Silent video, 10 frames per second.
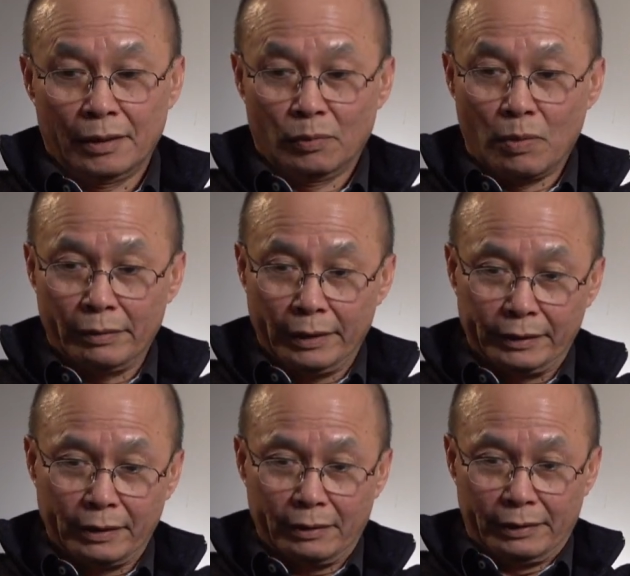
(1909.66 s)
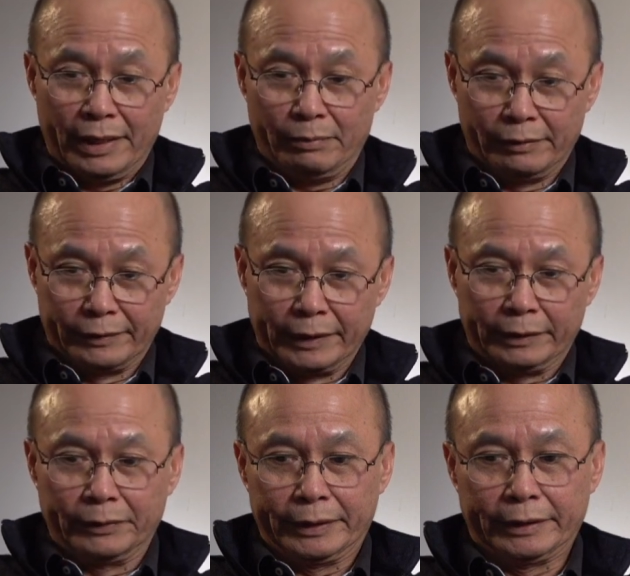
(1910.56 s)
well, it's a labor
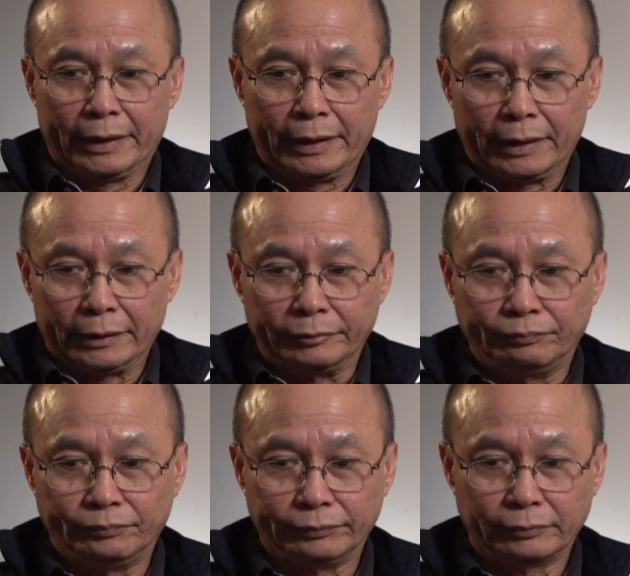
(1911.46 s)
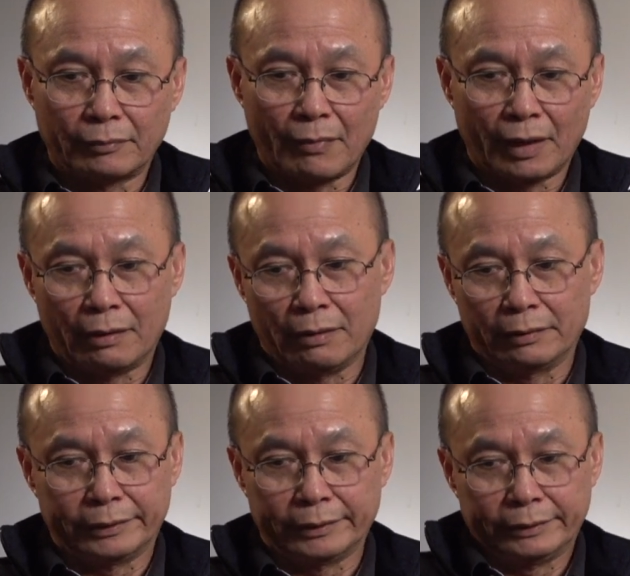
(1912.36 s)
work with, they call
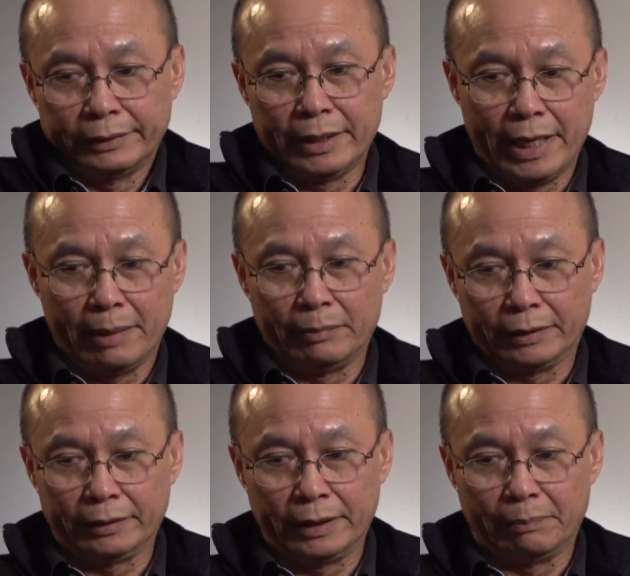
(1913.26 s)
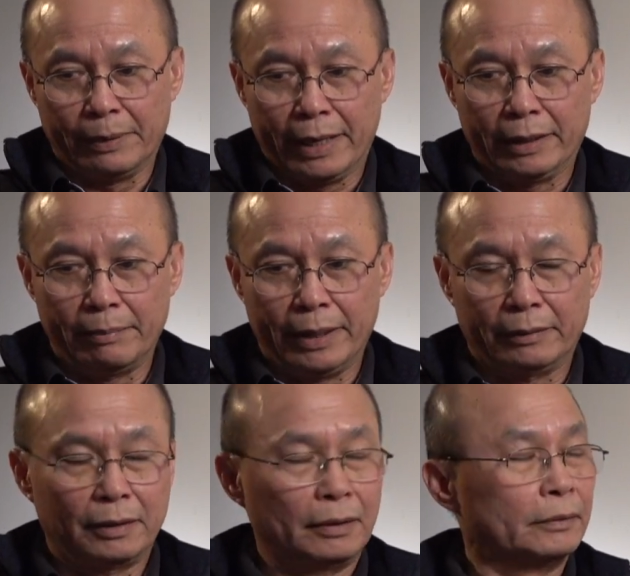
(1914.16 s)
it, the name that the plant they make
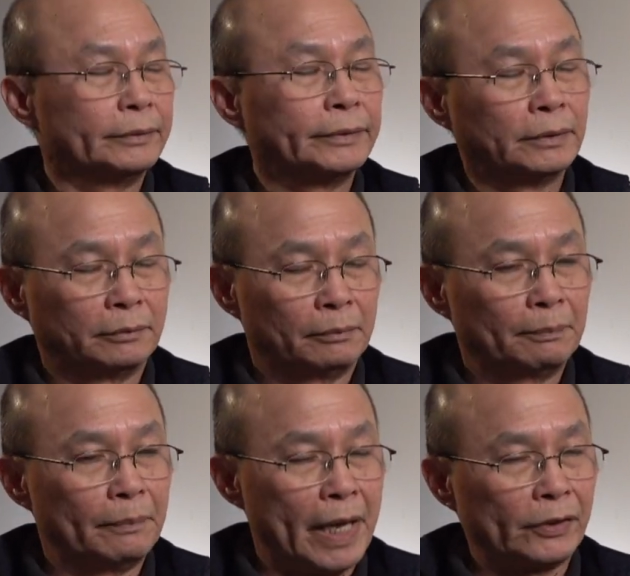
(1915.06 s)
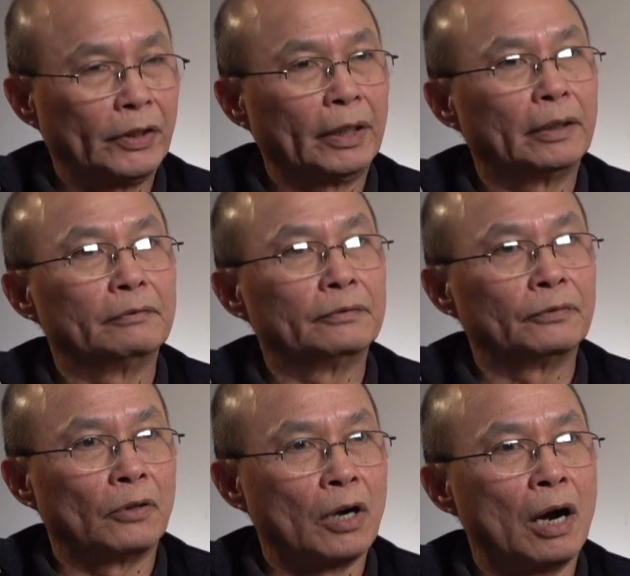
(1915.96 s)
plastic
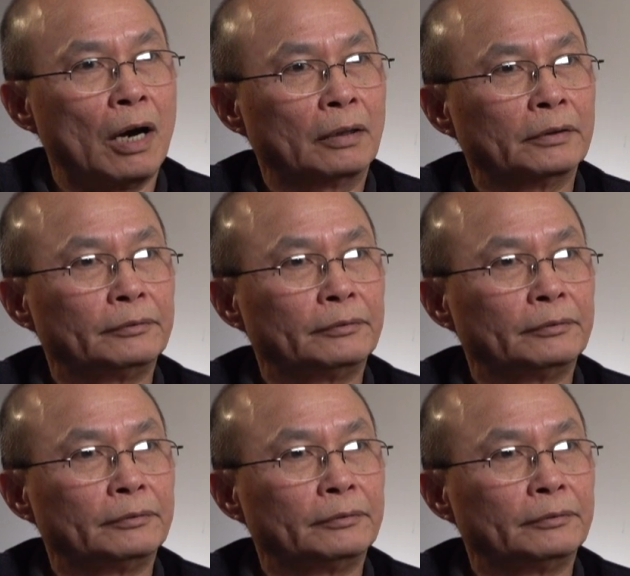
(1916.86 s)
for car.